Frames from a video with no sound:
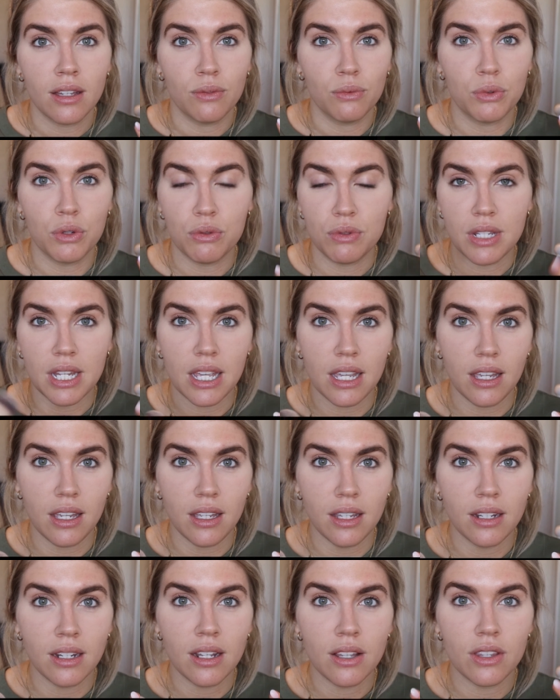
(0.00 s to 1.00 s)

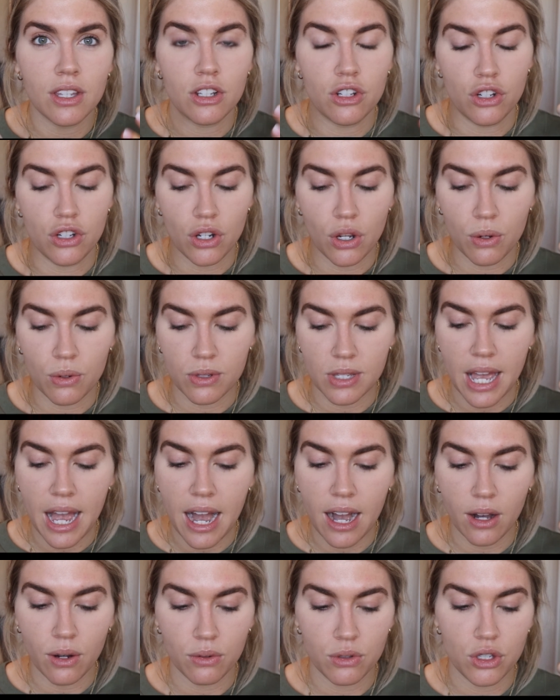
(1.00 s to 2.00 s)
routine that shows
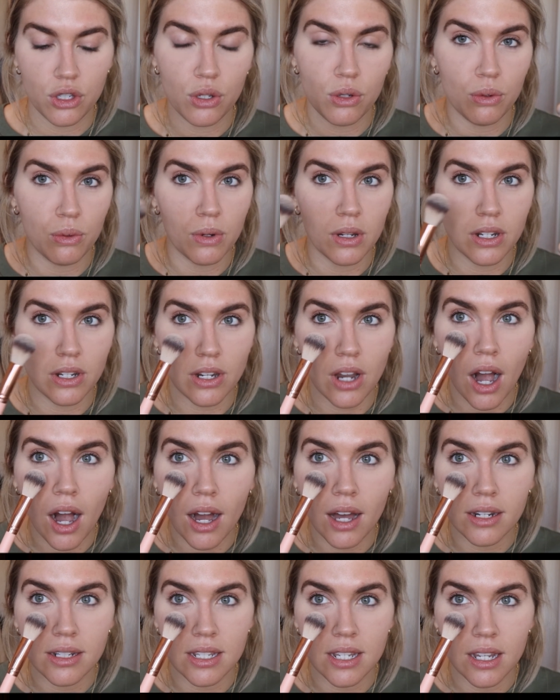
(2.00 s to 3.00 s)
how to
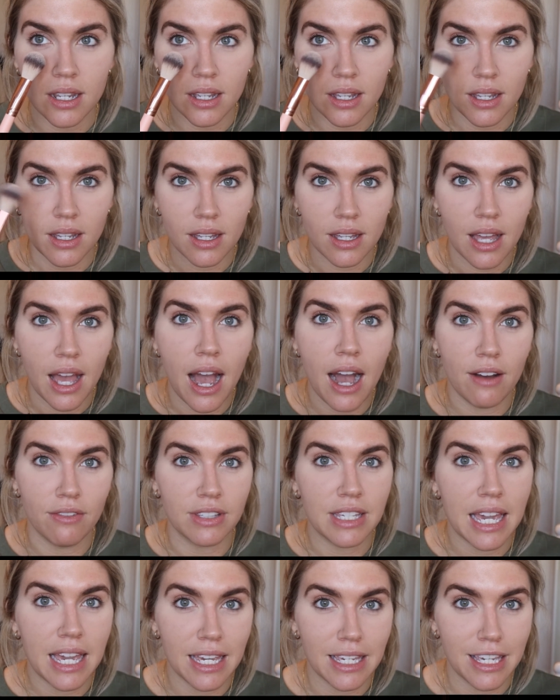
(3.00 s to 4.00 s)
not have
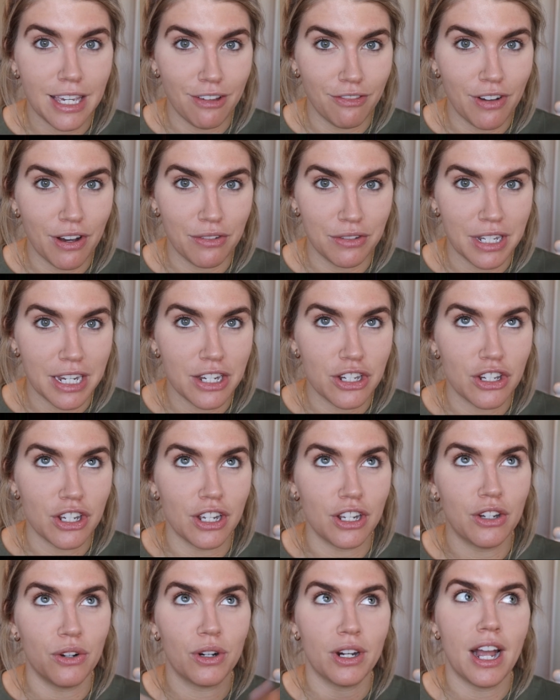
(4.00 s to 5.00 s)
cakey
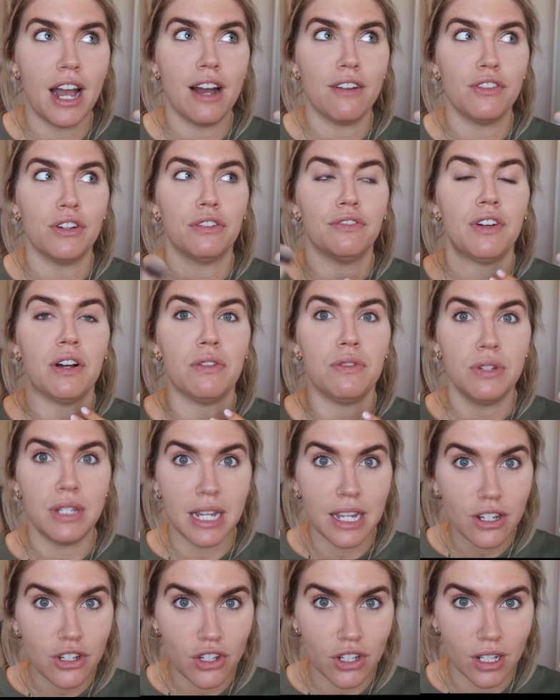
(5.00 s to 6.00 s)
foundation or have your
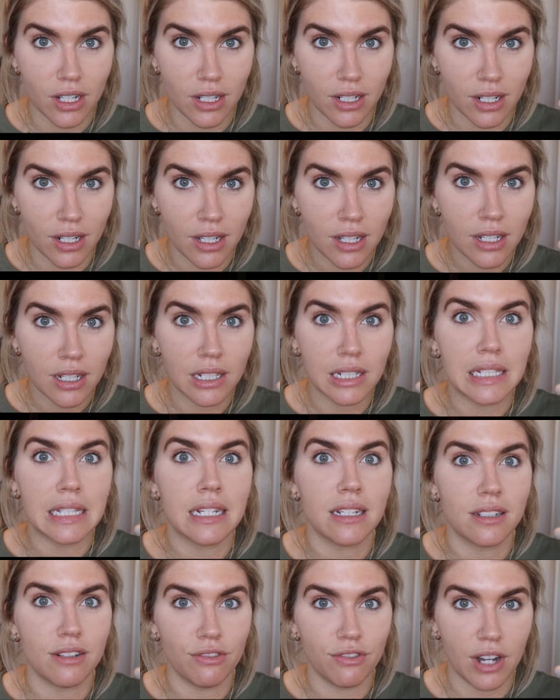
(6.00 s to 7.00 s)
foundation
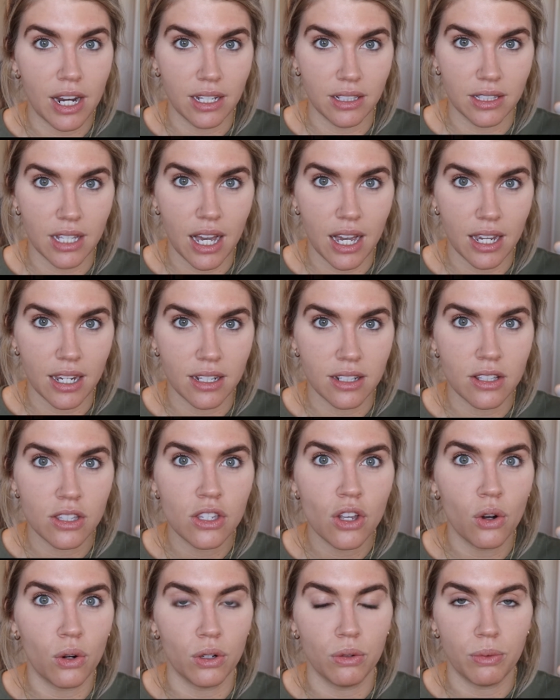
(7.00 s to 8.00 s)
cling to fine
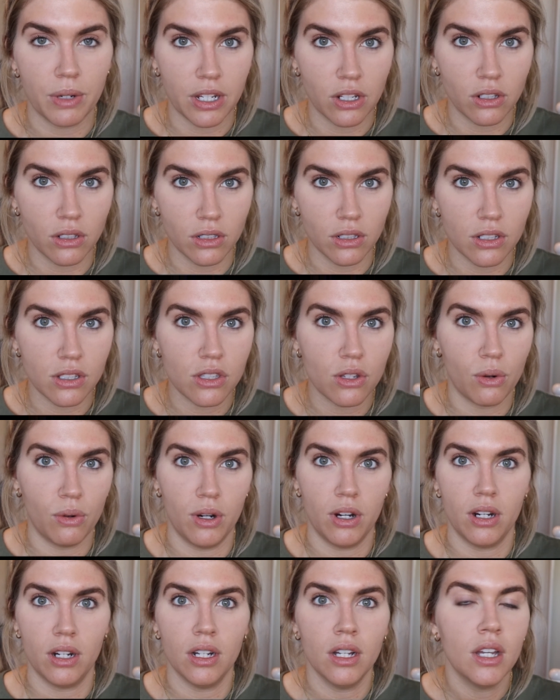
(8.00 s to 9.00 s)
lines or wrinkles
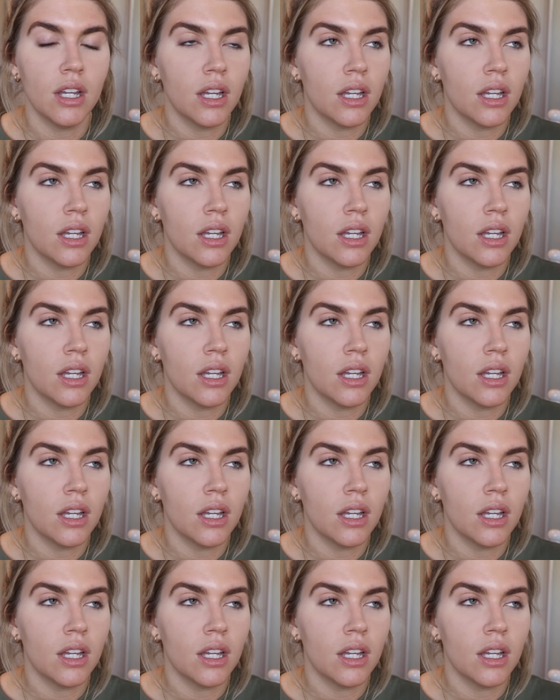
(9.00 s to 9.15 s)
or,